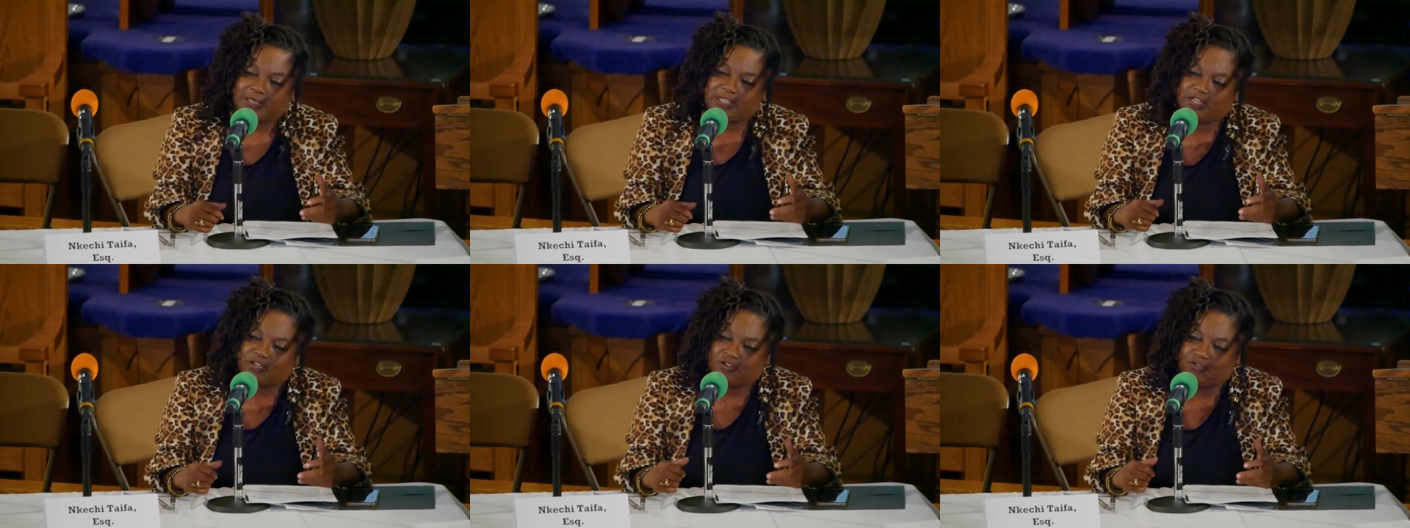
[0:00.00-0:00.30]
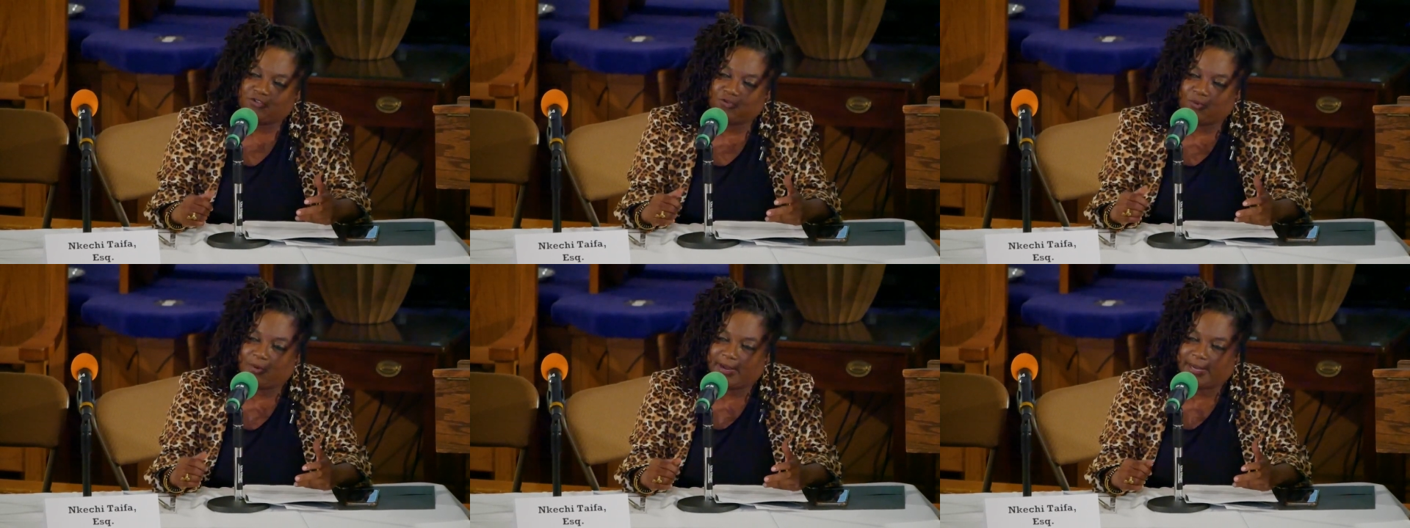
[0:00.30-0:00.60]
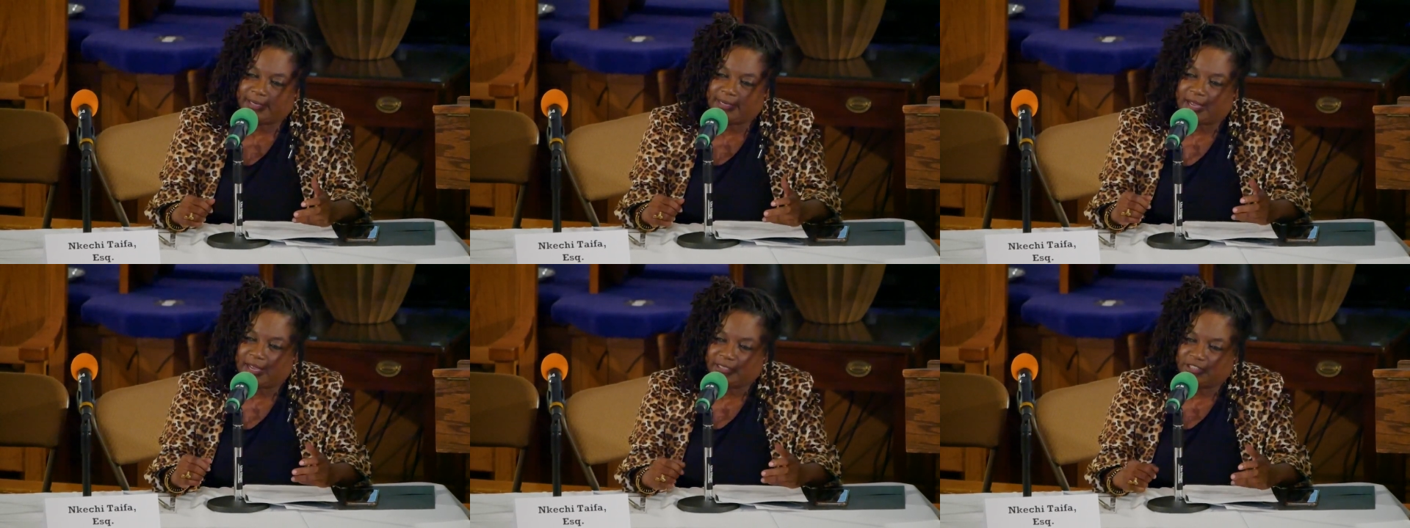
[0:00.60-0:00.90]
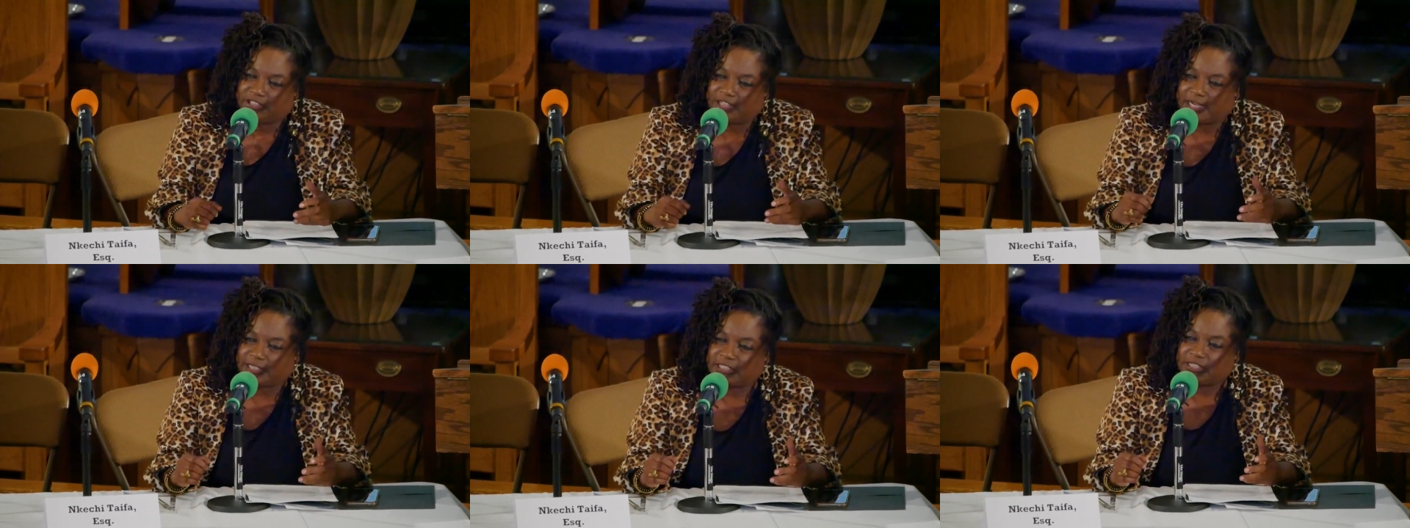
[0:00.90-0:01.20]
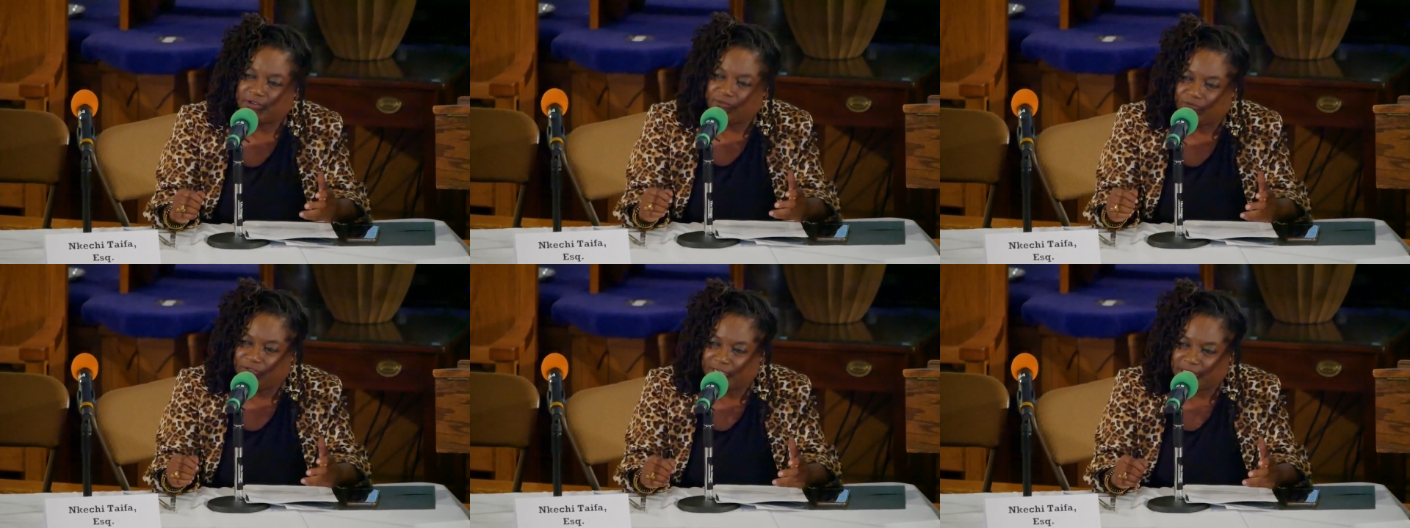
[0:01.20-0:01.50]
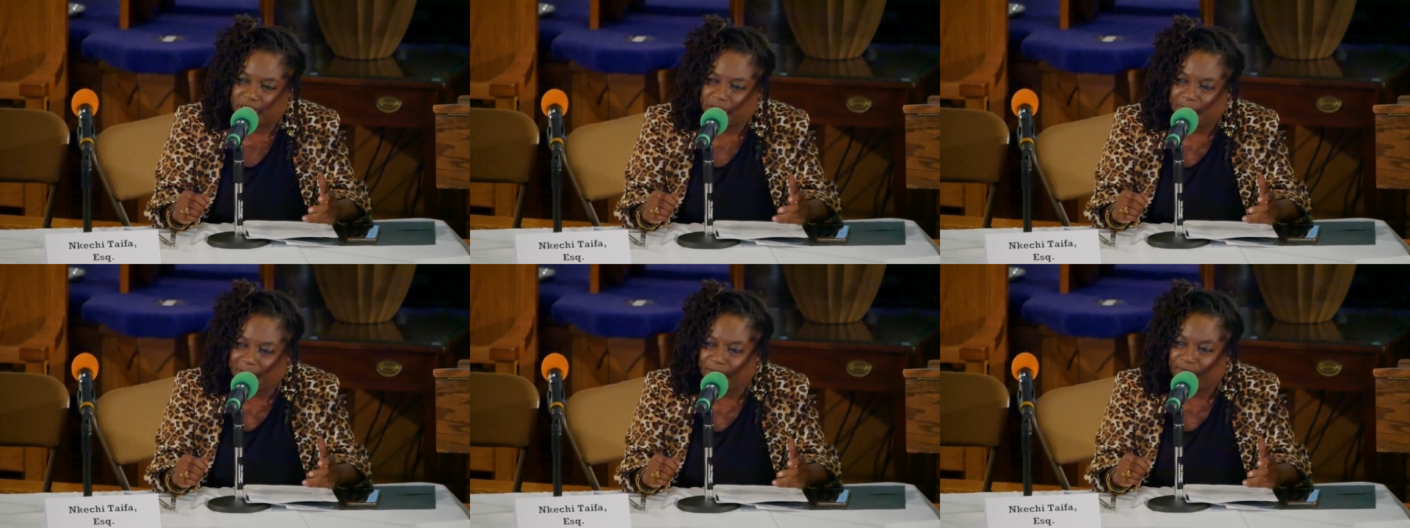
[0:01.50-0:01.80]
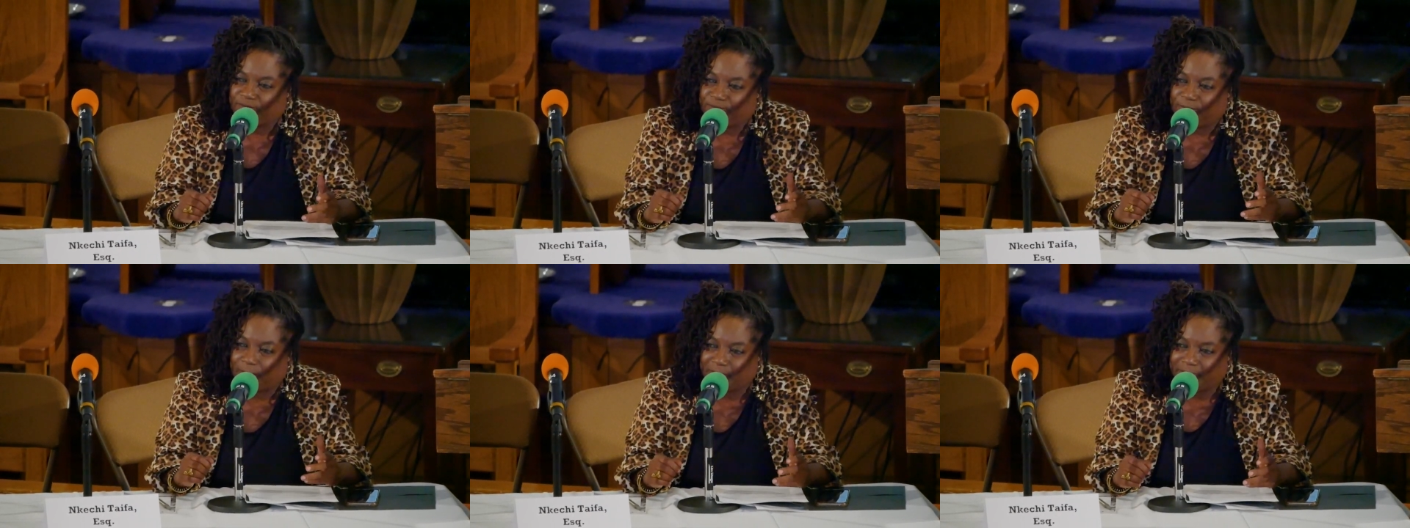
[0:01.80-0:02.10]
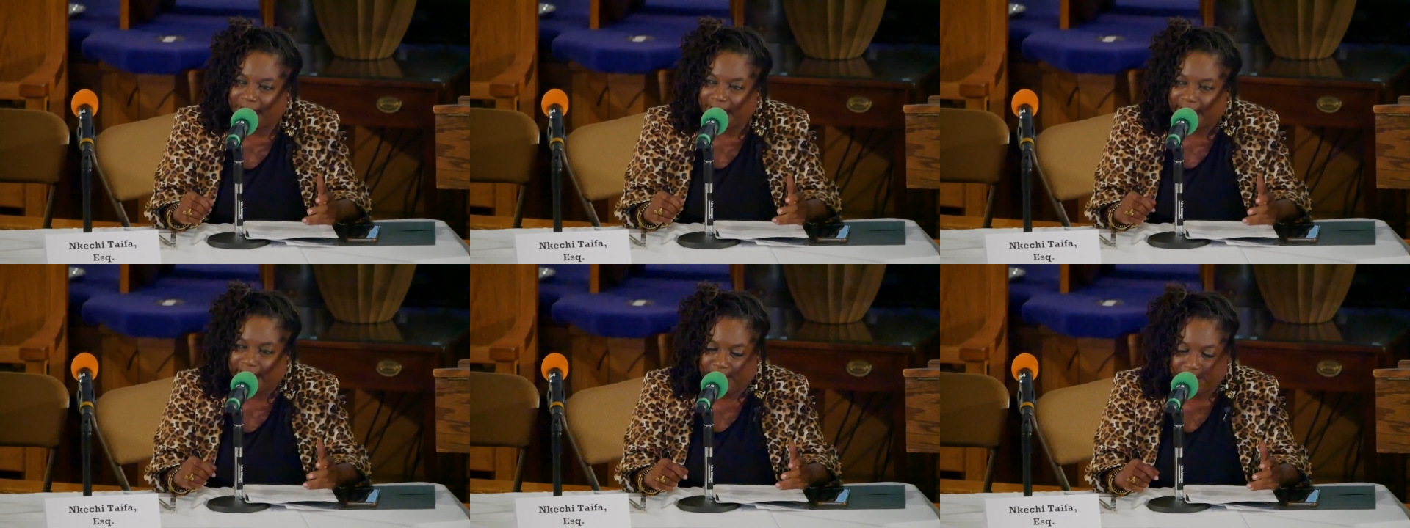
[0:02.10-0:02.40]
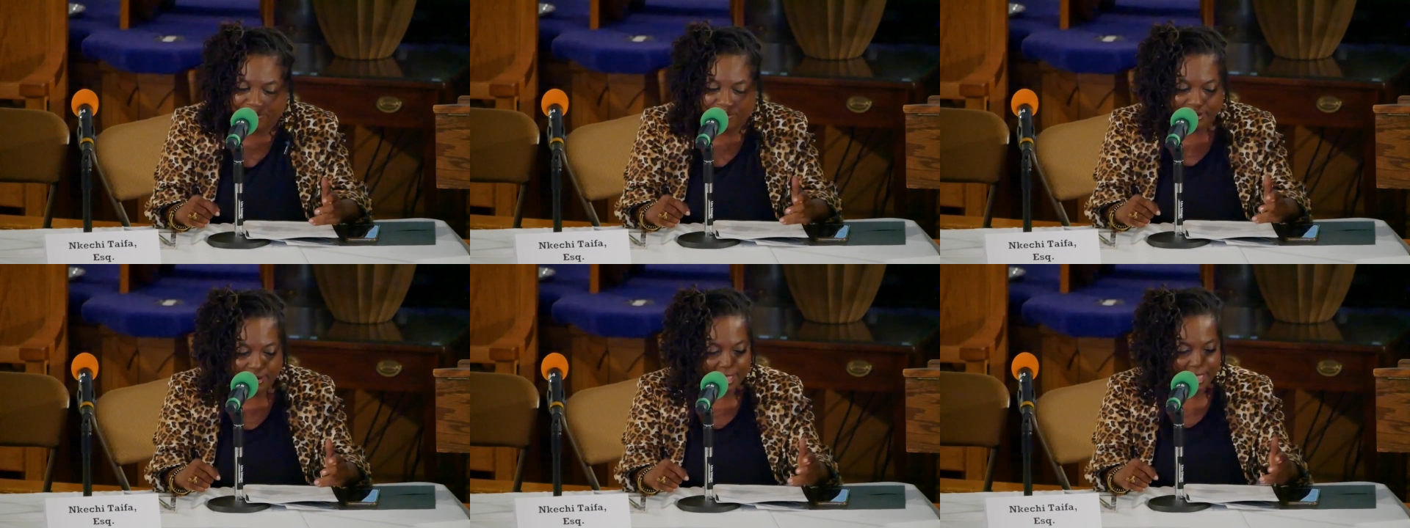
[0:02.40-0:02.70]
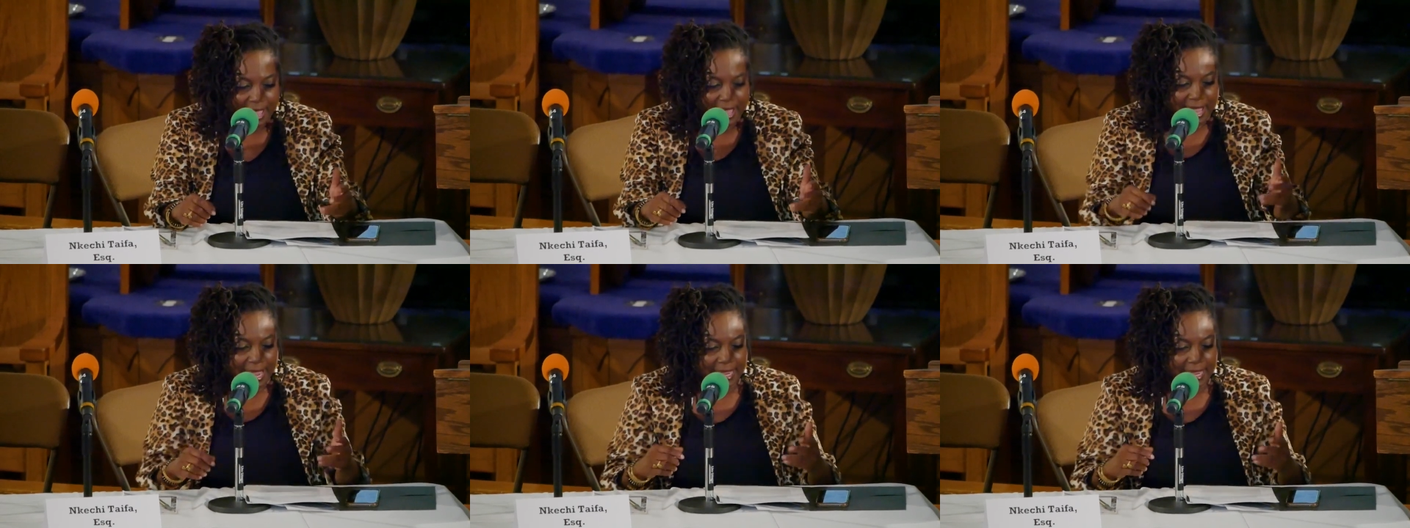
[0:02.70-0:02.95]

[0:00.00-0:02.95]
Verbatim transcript: which enjoyed unjust enrichment from the era.